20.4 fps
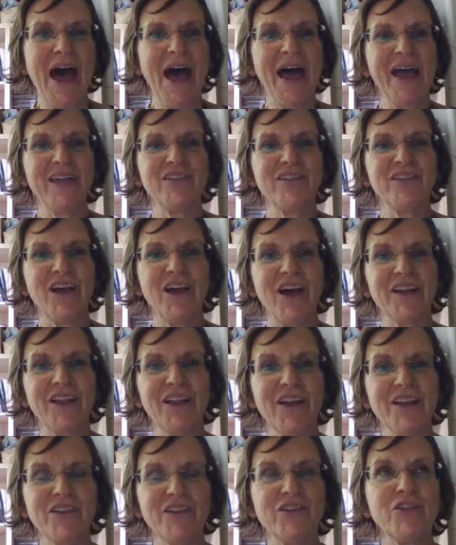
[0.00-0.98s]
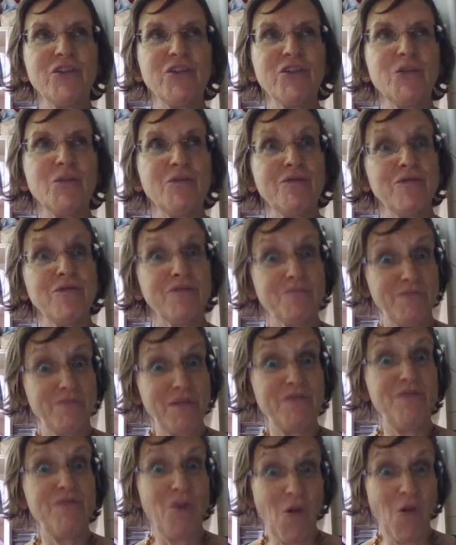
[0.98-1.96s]
And I'd like to,
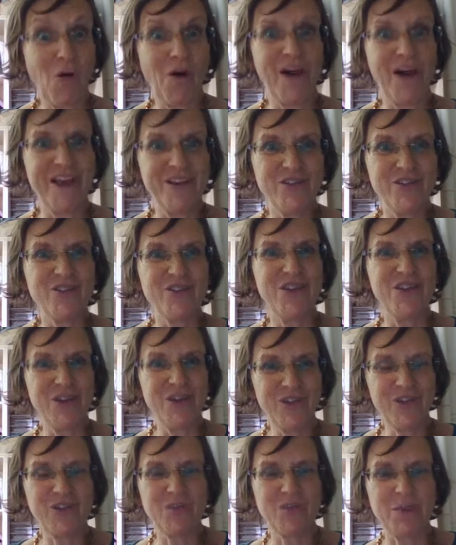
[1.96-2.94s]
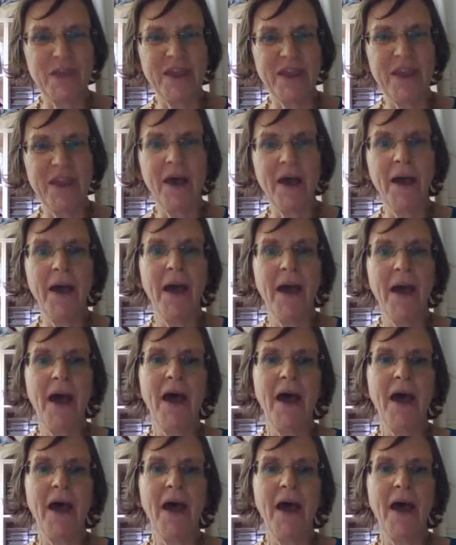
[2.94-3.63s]
before I introduce the speaker,